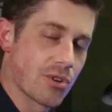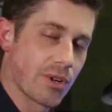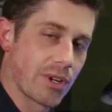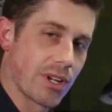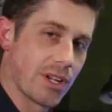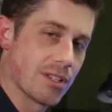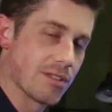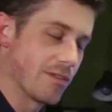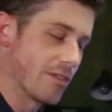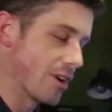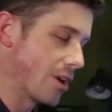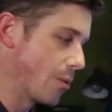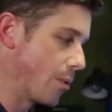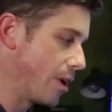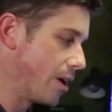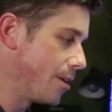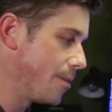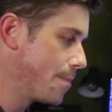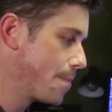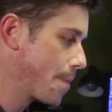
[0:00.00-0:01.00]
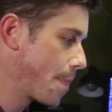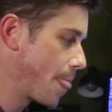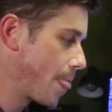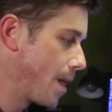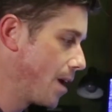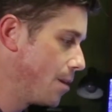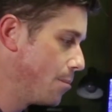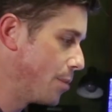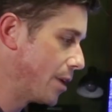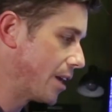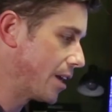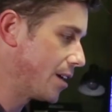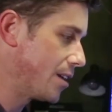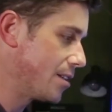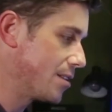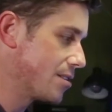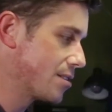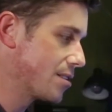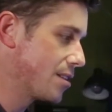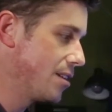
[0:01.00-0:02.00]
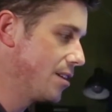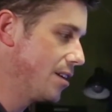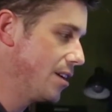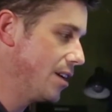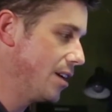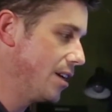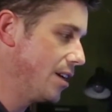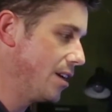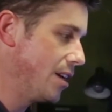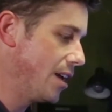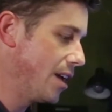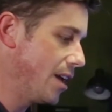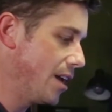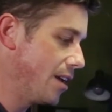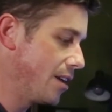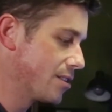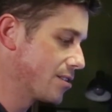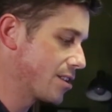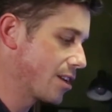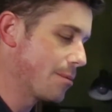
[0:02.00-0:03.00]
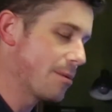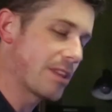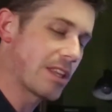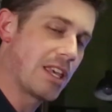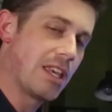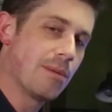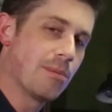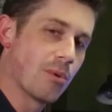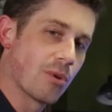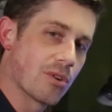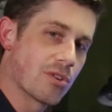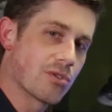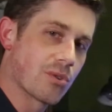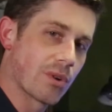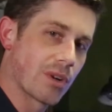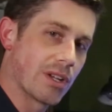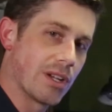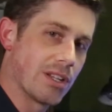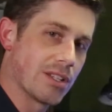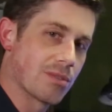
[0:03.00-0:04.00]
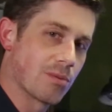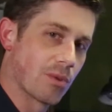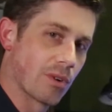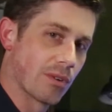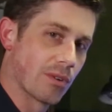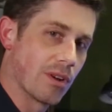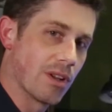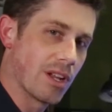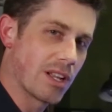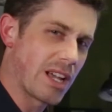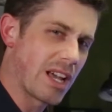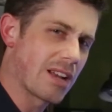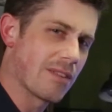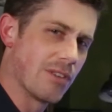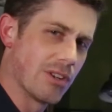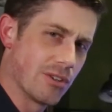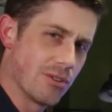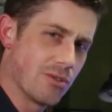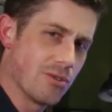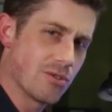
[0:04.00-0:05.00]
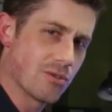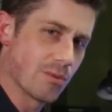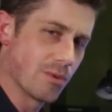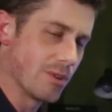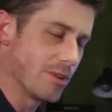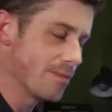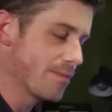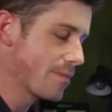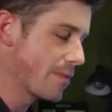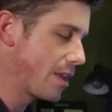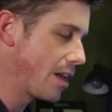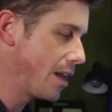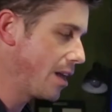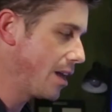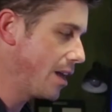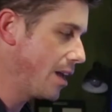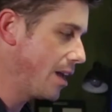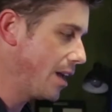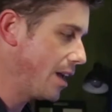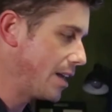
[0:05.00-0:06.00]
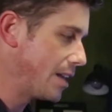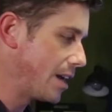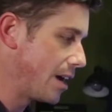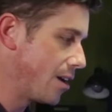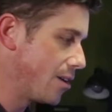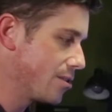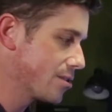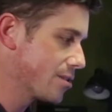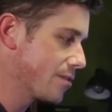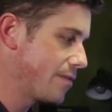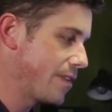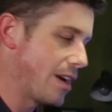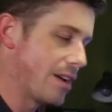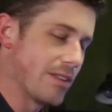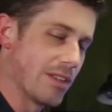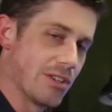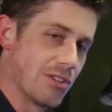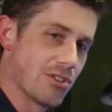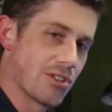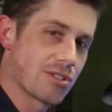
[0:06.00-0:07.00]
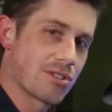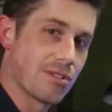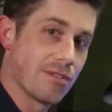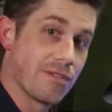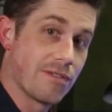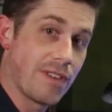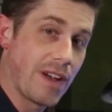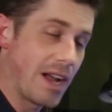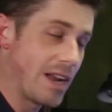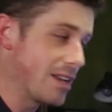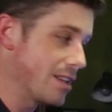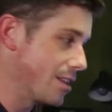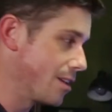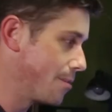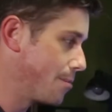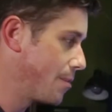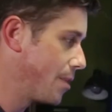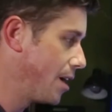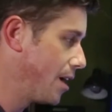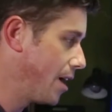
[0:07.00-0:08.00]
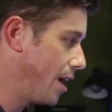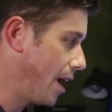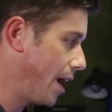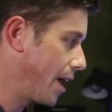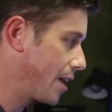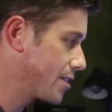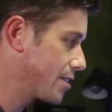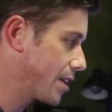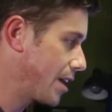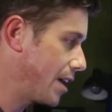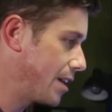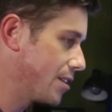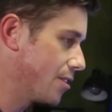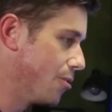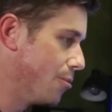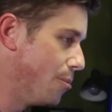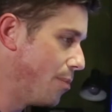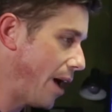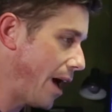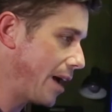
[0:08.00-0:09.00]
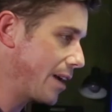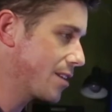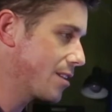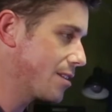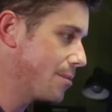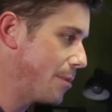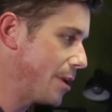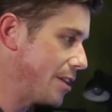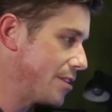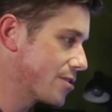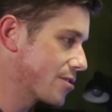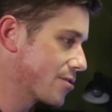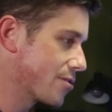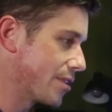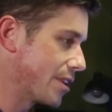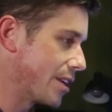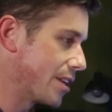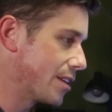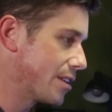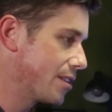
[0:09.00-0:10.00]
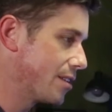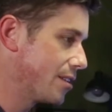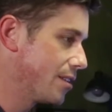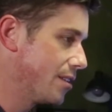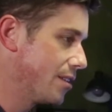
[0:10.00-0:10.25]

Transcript: shortcuts very well because some of the keyboard shortcuts were kind of unusual, and I also found that just to find them, I actually had to go back to the main screen,